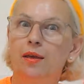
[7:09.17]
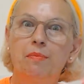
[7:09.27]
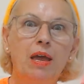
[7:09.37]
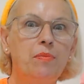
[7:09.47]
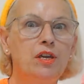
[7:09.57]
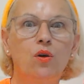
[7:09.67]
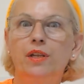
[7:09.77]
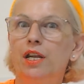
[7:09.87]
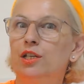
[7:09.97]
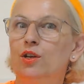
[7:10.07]
Baby, you
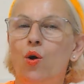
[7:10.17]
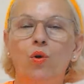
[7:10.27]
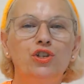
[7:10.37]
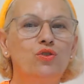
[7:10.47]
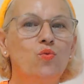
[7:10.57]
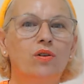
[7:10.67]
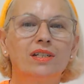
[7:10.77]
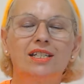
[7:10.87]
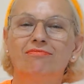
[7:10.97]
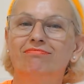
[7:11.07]
already know what you
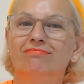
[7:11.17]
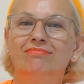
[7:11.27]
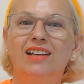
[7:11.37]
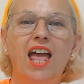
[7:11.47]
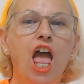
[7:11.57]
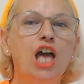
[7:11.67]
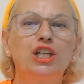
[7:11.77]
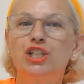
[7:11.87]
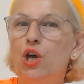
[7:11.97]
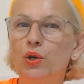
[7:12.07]
want.
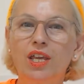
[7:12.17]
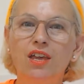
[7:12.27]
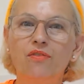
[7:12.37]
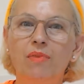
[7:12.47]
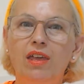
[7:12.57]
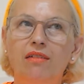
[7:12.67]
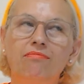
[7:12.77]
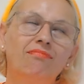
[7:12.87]
Don't give me